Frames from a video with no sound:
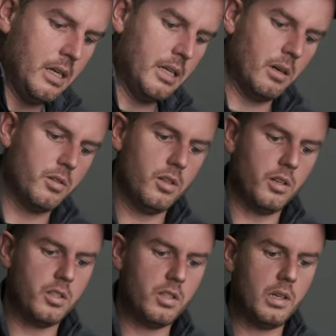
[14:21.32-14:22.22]
it goes
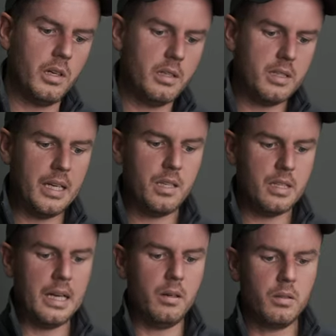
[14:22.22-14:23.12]
nice and tight, stays
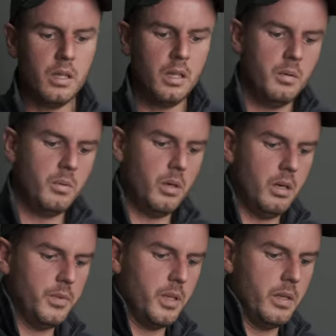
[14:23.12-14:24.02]
down. What
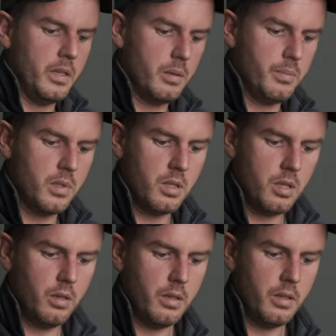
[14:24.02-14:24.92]
I'm doing is I'm
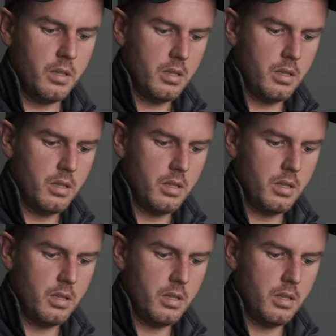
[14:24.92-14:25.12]
tight,